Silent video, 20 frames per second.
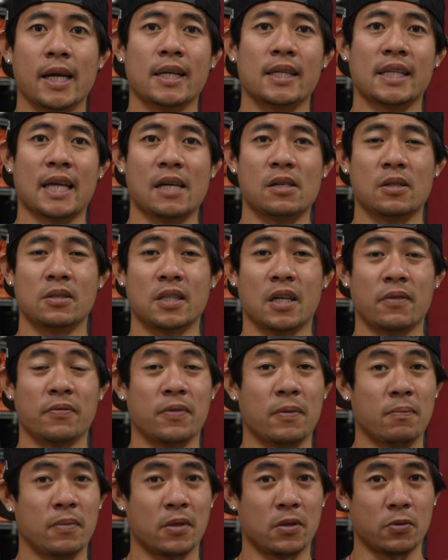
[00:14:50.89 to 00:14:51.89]
and counted down
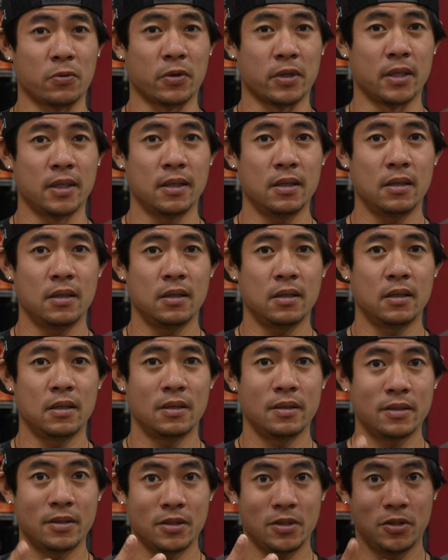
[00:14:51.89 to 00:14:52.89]
from three,
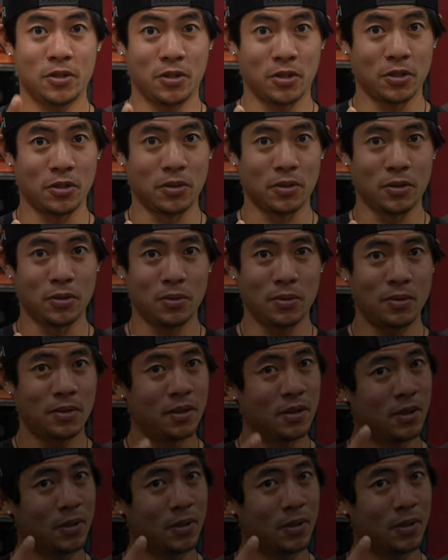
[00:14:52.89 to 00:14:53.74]
two,